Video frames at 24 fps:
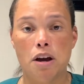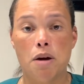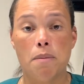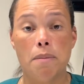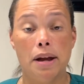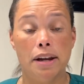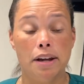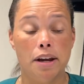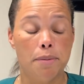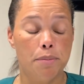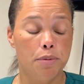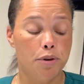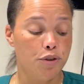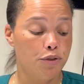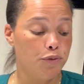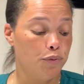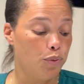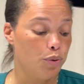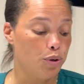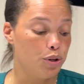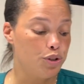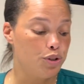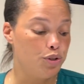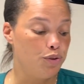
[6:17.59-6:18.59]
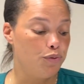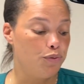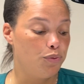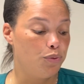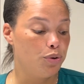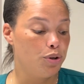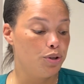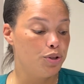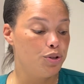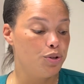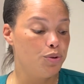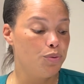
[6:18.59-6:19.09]
My number is
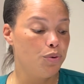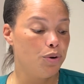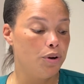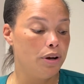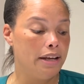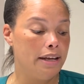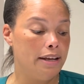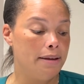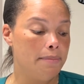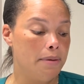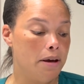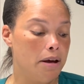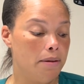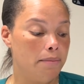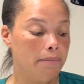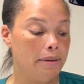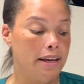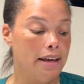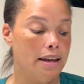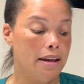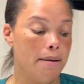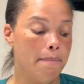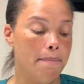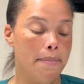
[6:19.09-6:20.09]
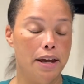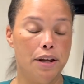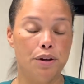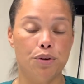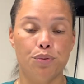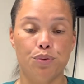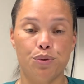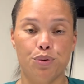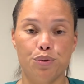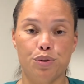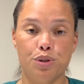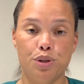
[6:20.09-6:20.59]
4242, or email me at
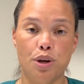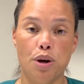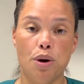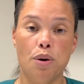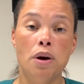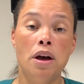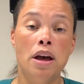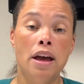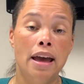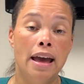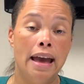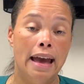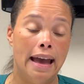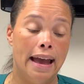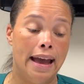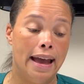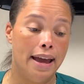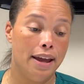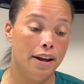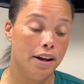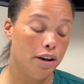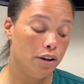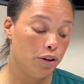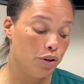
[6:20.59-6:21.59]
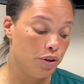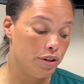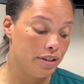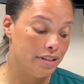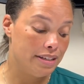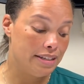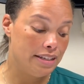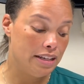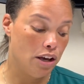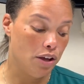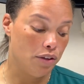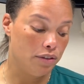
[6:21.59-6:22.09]

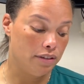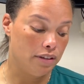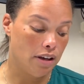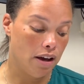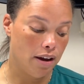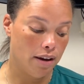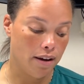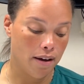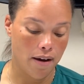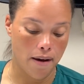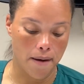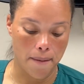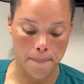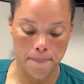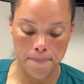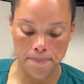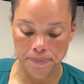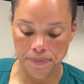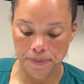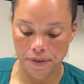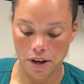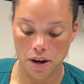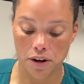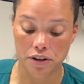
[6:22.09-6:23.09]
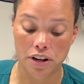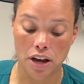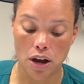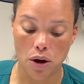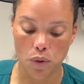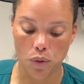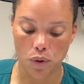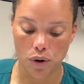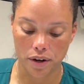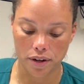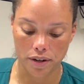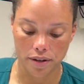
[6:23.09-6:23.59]
amandarusso@chrisshealth.com or
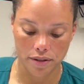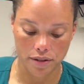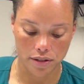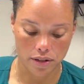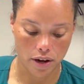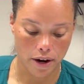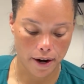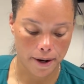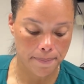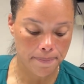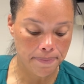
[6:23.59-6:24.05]
.org, sorry.